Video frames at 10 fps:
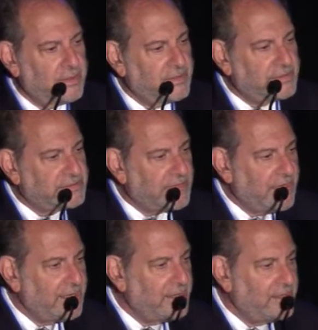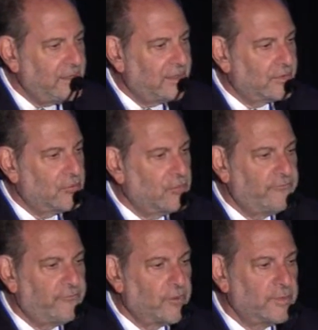is a
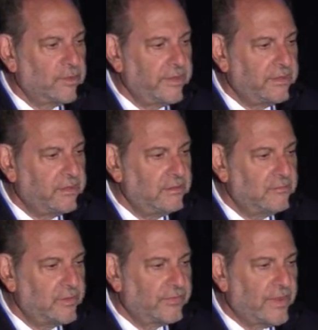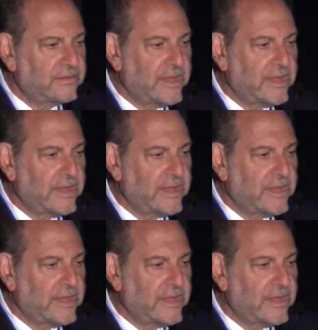co-formulated with